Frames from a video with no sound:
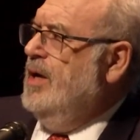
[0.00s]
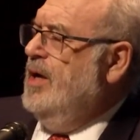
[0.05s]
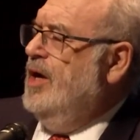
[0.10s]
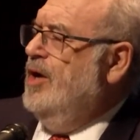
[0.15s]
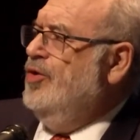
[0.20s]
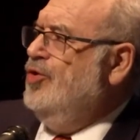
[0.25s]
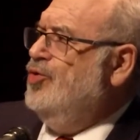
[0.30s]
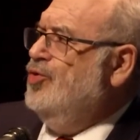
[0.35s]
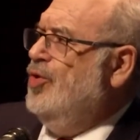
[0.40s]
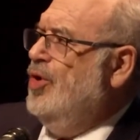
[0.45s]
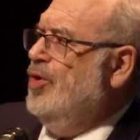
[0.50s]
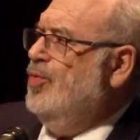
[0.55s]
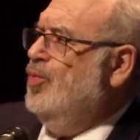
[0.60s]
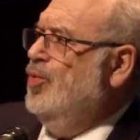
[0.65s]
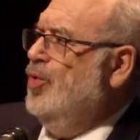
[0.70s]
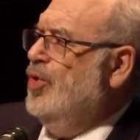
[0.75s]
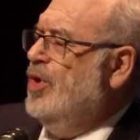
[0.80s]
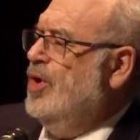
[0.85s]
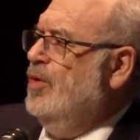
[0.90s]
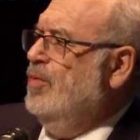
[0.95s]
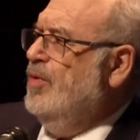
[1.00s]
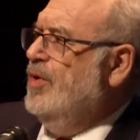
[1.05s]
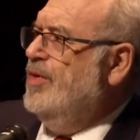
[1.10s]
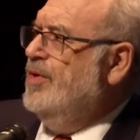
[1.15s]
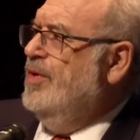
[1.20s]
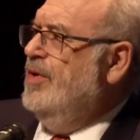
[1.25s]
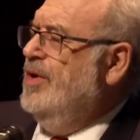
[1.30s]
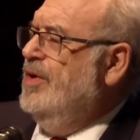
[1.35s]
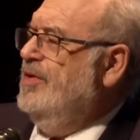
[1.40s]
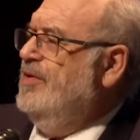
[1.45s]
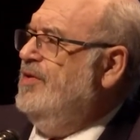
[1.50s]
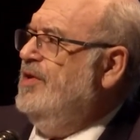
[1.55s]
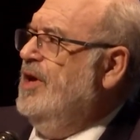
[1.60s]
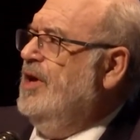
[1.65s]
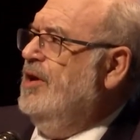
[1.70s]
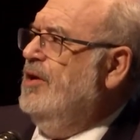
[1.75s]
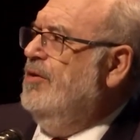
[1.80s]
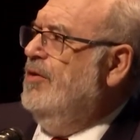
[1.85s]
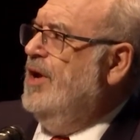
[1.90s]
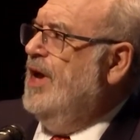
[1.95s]
enjoyed working with her and
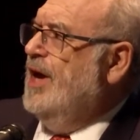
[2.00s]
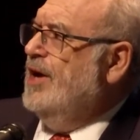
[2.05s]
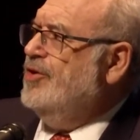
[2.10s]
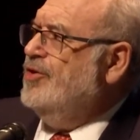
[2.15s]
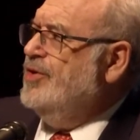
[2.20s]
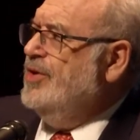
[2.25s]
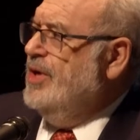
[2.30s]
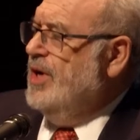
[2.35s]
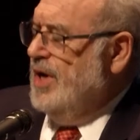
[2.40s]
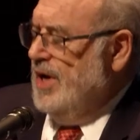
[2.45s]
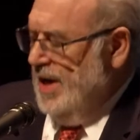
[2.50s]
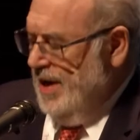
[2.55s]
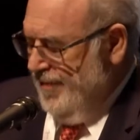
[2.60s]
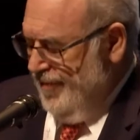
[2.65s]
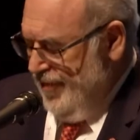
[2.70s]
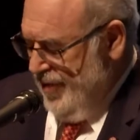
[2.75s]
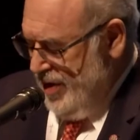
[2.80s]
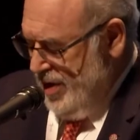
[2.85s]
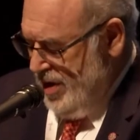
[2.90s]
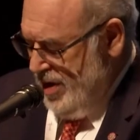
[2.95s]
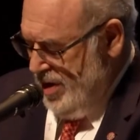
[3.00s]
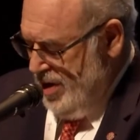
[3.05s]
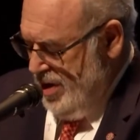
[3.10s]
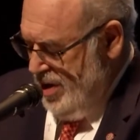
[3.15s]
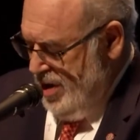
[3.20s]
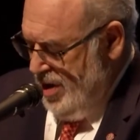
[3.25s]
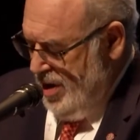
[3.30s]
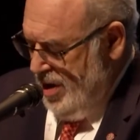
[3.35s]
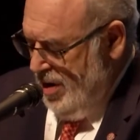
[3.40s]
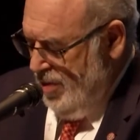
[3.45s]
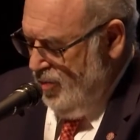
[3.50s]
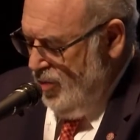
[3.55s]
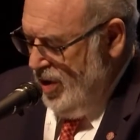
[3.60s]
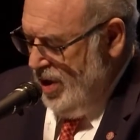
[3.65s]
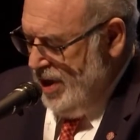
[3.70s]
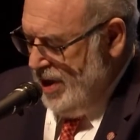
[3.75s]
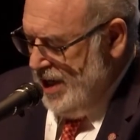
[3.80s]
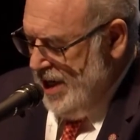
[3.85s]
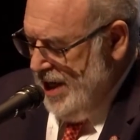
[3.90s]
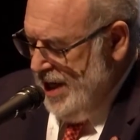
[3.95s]
seeing her in action in Africa on
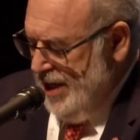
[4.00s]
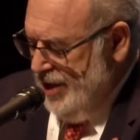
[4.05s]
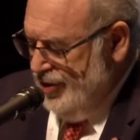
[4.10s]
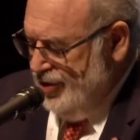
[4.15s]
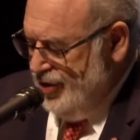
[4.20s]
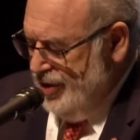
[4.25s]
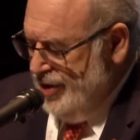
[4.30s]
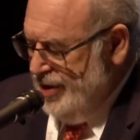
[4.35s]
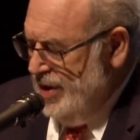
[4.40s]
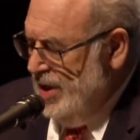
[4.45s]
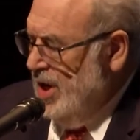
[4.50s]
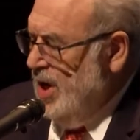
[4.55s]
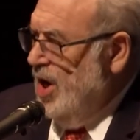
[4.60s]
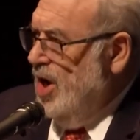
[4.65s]
one occasion